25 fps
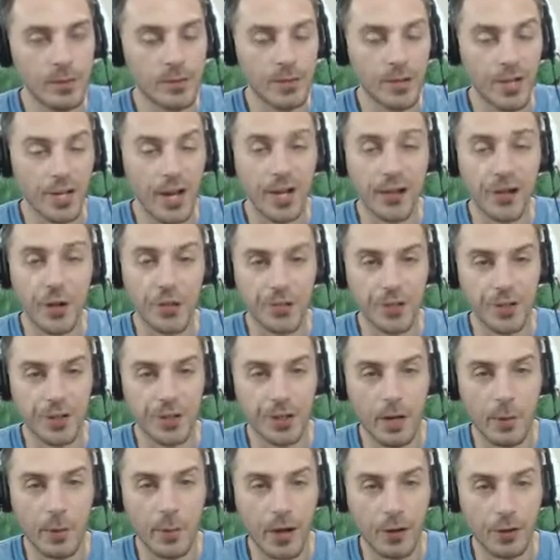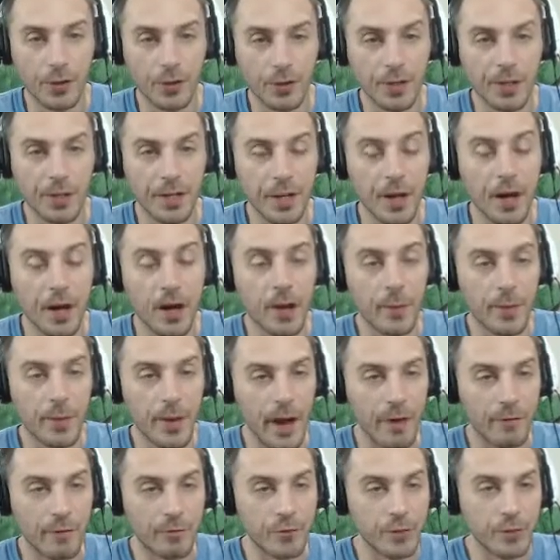Zygarde's going to come out and clean up
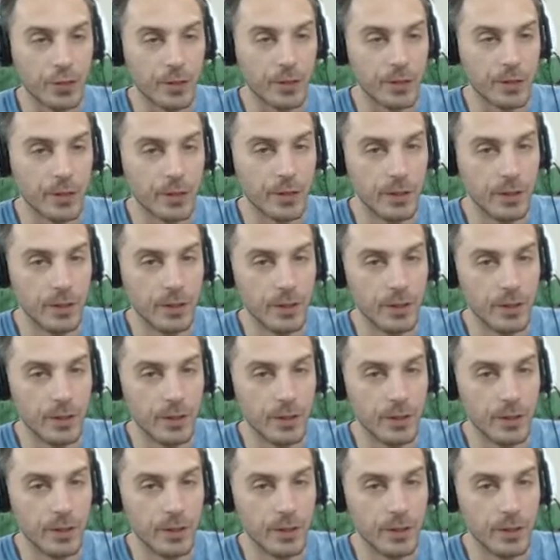after